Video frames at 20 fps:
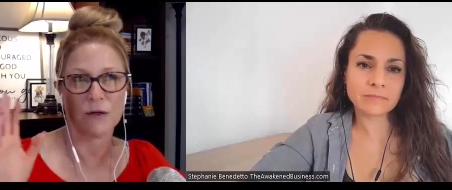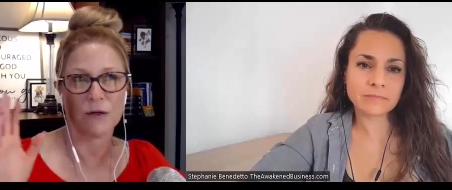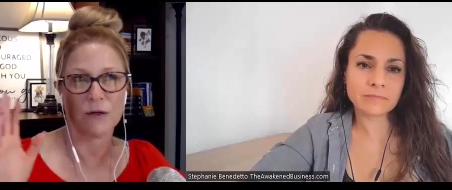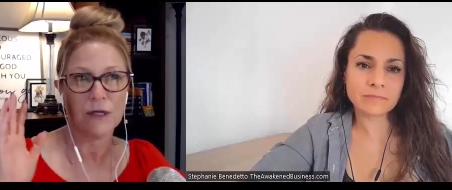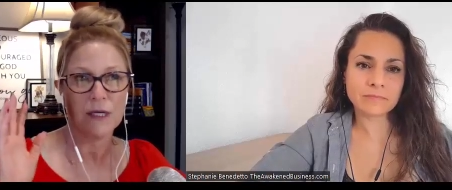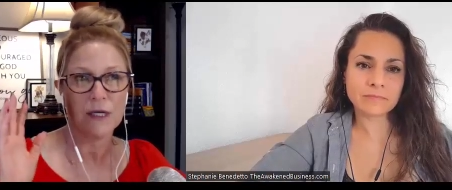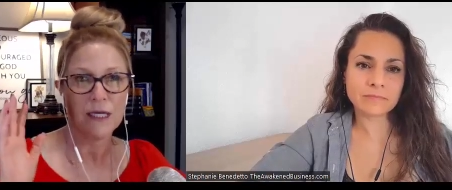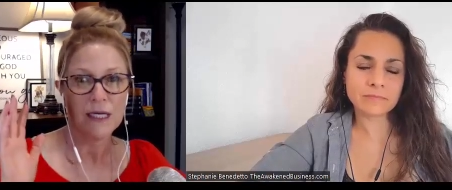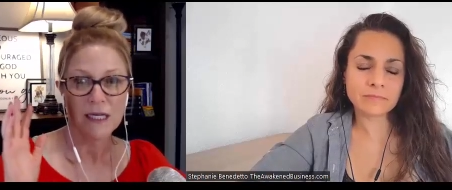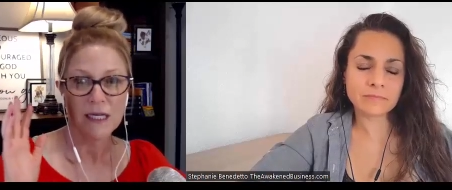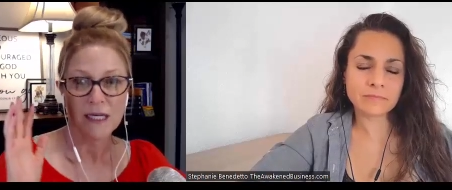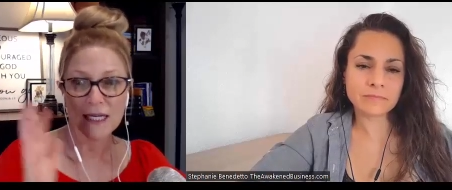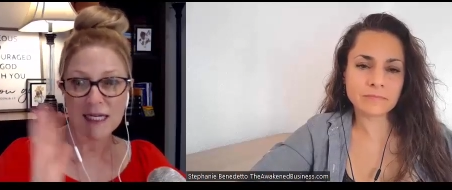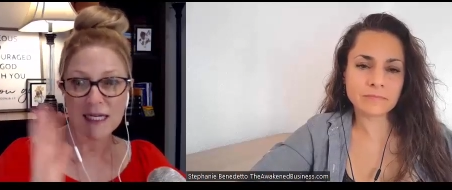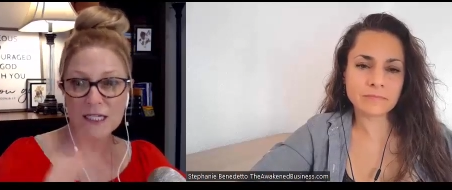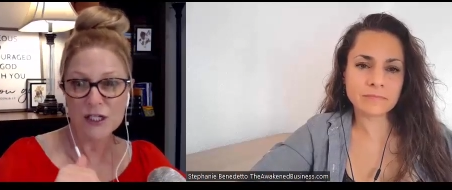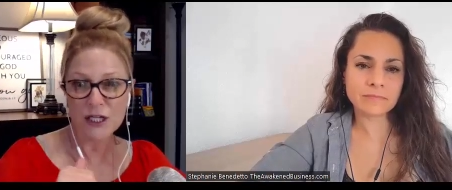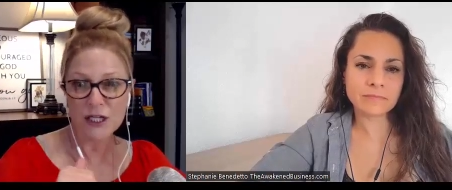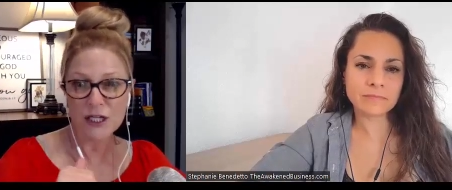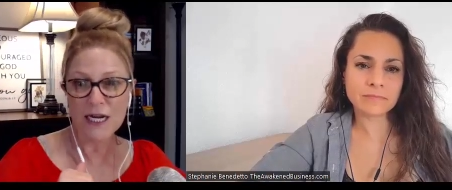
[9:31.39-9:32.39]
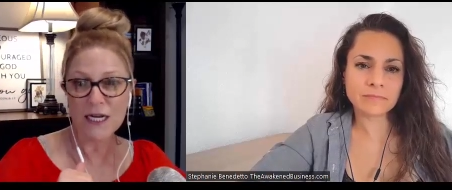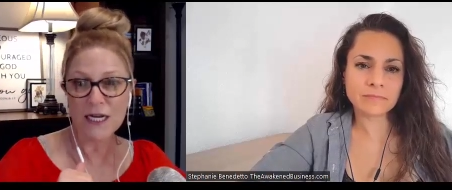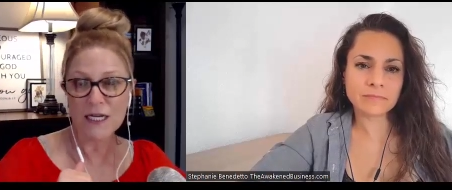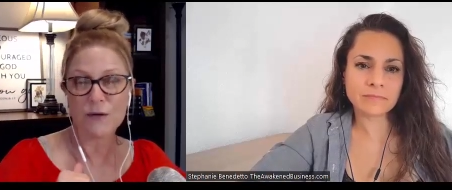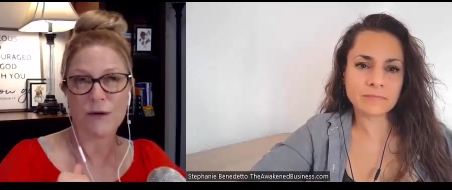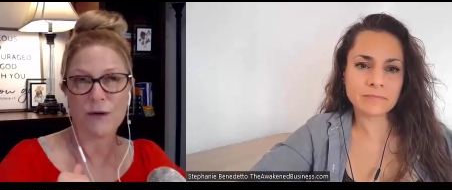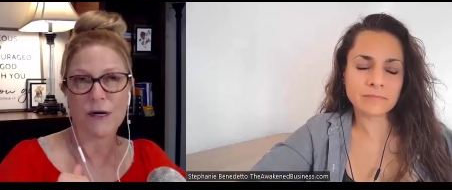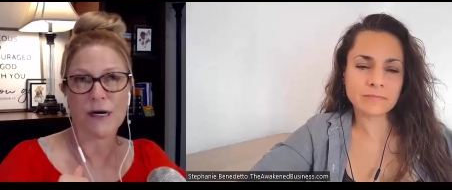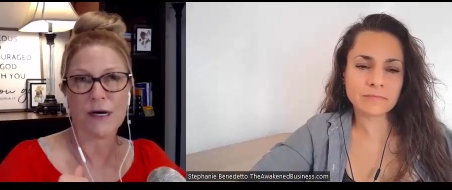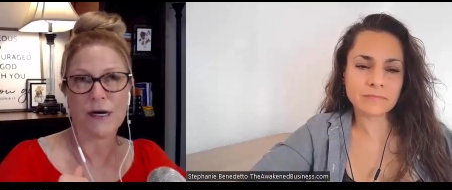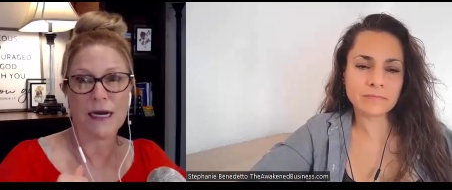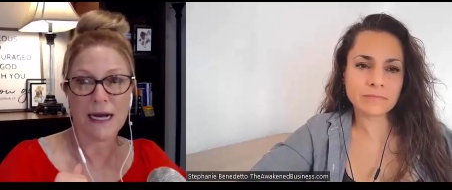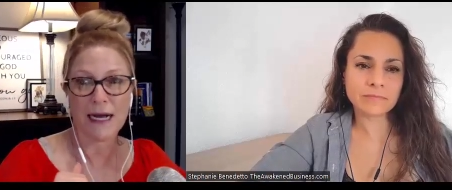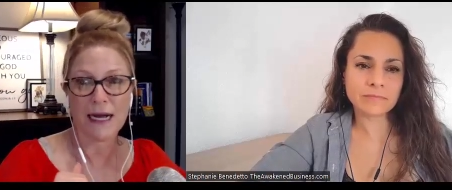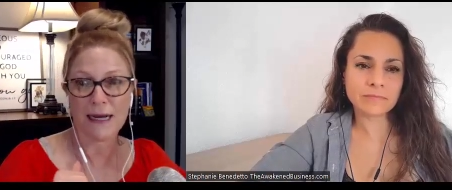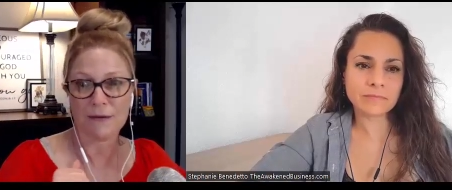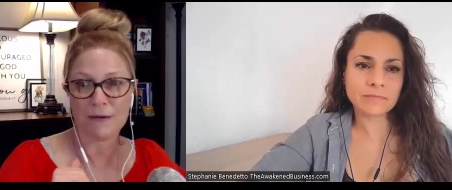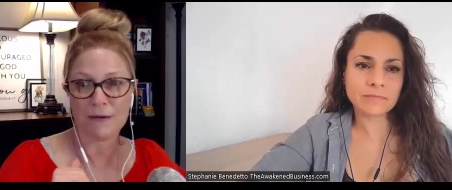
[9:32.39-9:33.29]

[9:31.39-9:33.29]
Speaker 1: So in January, I